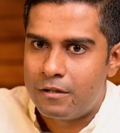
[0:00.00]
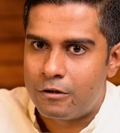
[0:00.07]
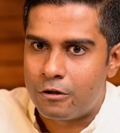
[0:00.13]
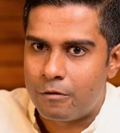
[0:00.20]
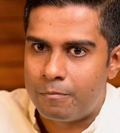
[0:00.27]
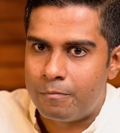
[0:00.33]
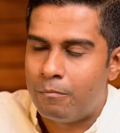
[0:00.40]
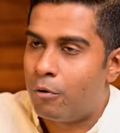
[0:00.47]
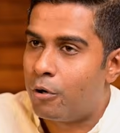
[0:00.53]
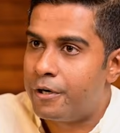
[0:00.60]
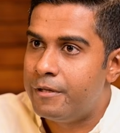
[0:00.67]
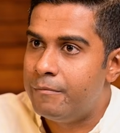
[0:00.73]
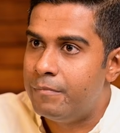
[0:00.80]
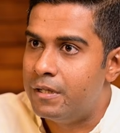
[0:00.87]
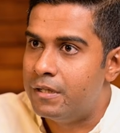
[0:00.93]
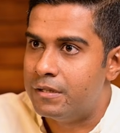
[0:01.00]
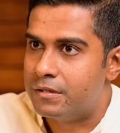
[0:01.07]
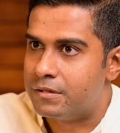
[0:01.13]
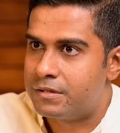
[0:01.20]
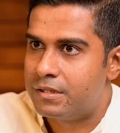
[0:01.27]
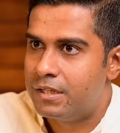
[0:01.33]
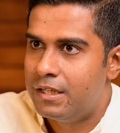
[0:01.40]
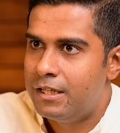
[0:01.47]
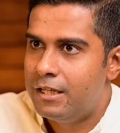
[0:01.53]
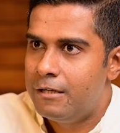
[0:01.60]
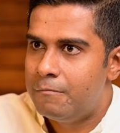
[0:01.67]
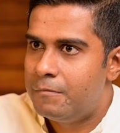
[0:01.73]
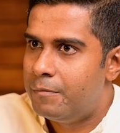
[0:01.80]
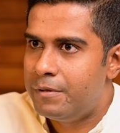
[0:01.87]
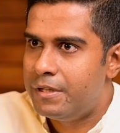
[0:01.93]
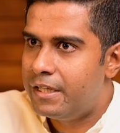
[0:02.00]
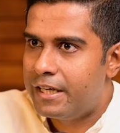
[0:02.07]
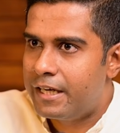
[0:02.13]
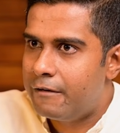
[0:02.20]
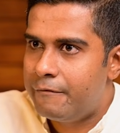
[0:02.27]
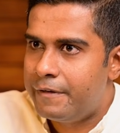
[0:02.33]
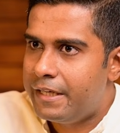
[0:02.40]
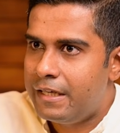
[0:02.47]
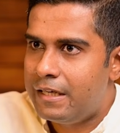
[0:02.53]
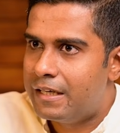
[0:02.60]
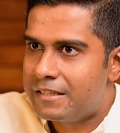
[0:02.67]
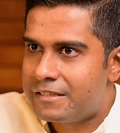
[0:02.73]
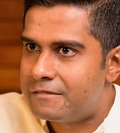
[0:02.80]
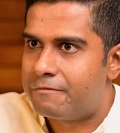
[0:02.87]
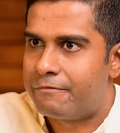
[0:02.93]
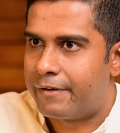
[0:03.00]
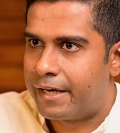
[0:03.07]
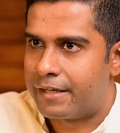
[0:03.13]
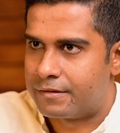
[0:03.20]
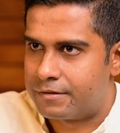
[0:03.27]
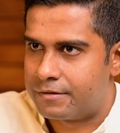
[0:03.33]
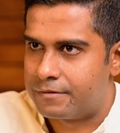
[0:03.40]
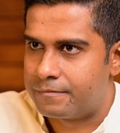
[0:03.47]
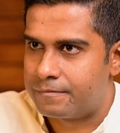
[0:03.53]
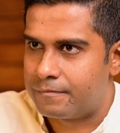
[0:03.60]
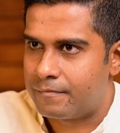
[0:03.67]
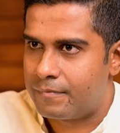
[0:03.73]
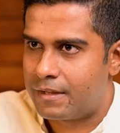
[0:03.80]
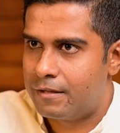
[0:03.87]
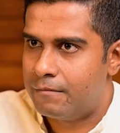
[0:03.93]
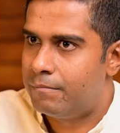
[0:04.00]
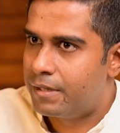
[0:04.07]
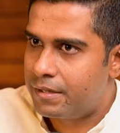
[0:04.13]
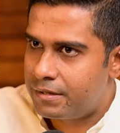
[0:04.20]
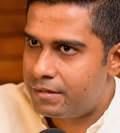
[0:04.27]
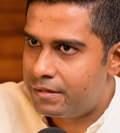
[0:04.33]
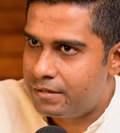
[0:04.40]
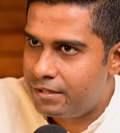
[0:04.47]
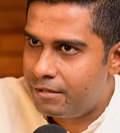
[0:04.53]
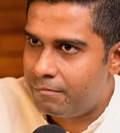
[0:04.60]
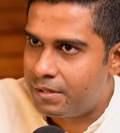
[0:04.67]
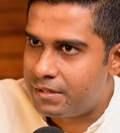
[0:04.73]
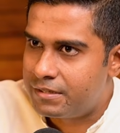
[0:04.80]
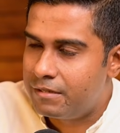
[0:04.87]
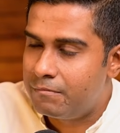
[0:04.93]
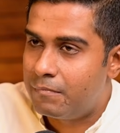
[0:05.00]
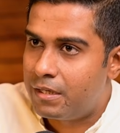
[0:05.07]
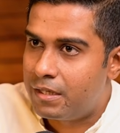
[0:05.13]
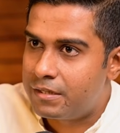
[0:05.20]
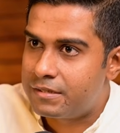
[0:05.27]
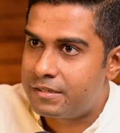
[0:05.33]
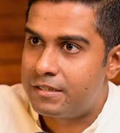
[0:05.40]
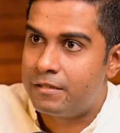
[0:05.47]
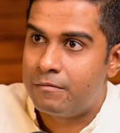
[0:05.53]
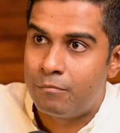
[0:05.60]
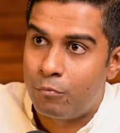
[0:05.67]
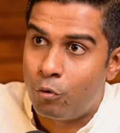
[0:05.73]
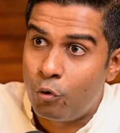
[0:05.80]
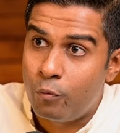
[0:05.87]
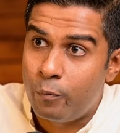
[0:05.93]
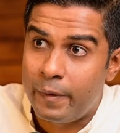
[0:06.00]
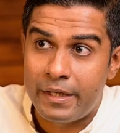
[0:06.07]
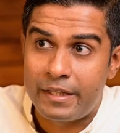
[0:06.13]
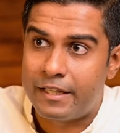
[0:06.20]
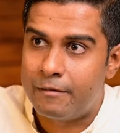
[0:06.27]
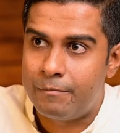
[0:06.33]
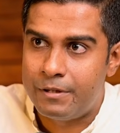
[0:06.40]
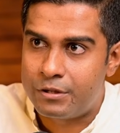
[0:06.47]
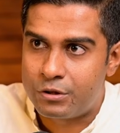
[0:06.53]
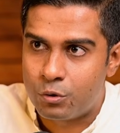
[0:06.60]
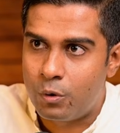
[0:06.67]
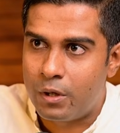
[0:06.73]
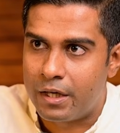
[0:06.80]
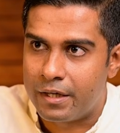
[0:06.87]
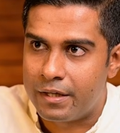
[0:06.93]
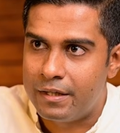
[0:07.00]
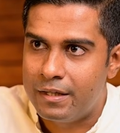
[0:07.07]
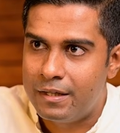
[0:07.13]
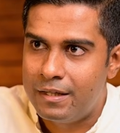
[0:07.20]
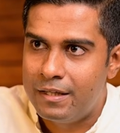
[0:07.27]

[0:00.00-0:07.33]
top bodybuilders, maybe they have very less fat, but their muscle mass and the bone weight can be so high.